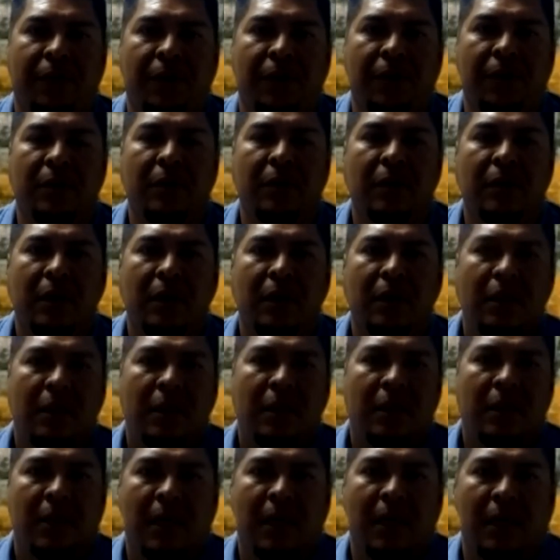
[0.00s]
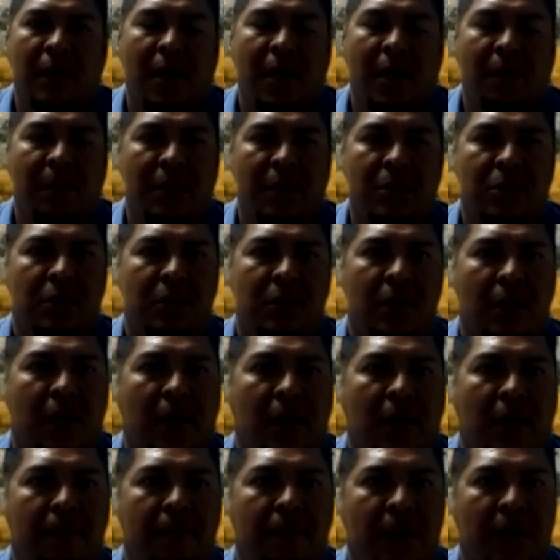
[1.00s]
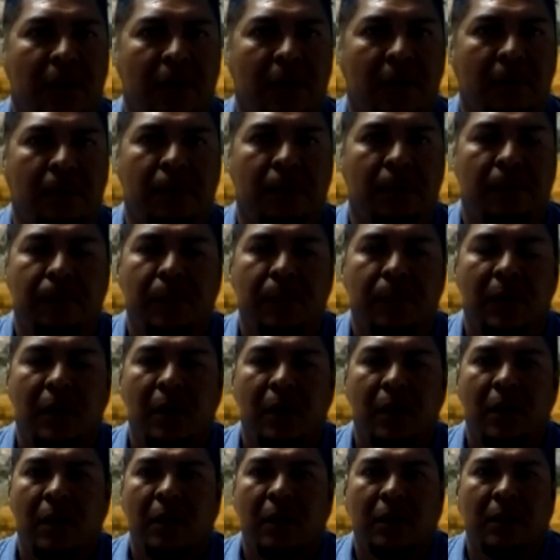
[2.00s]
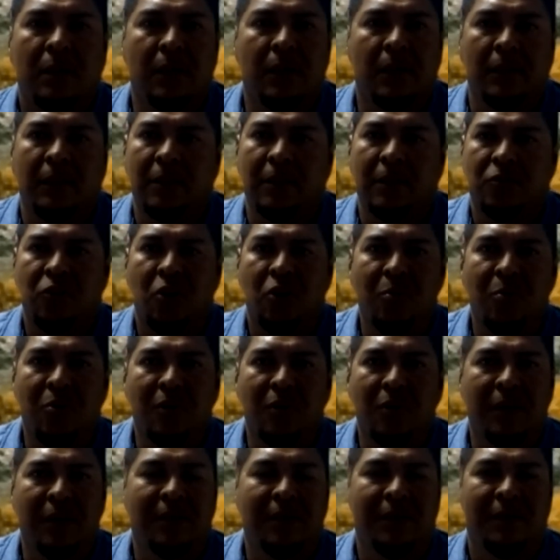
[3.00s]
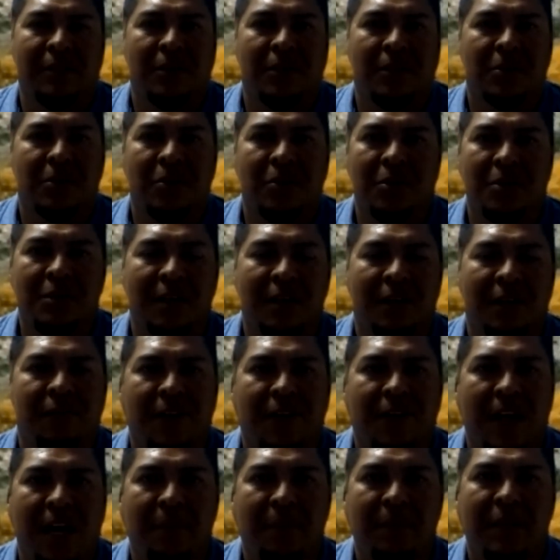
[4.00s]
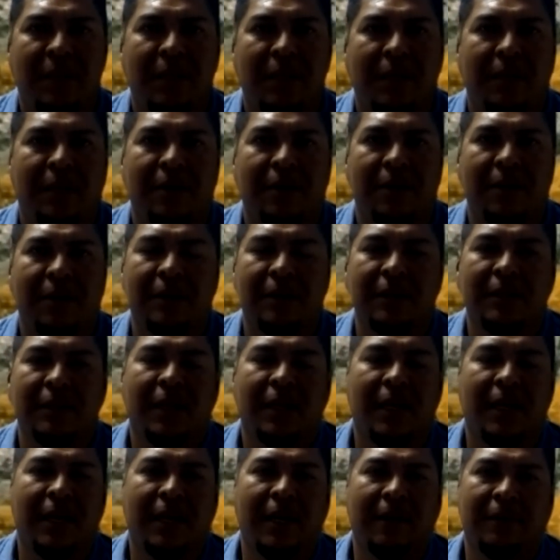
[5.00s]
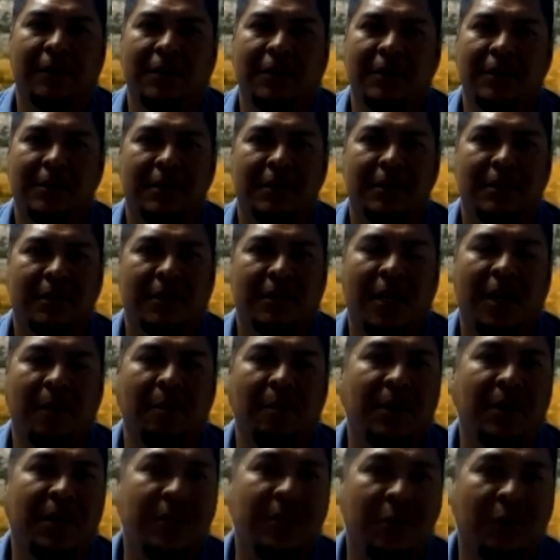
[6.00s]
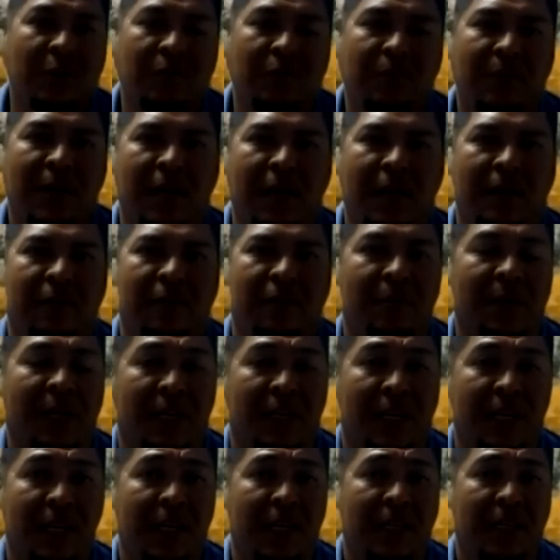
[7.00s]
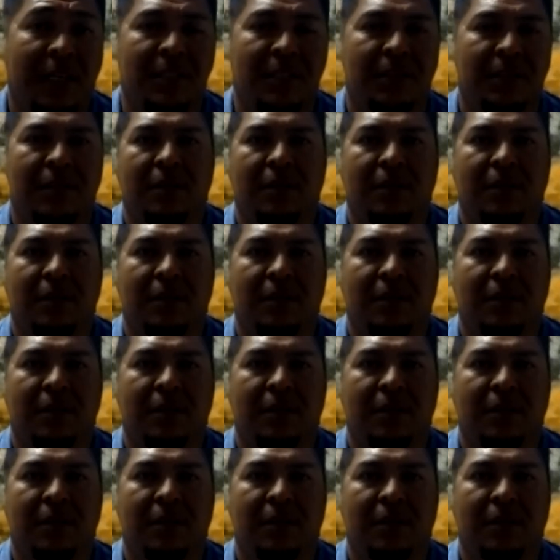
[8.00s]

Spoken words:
and how much, the trouble in just losing a family, and just not being there for my kids,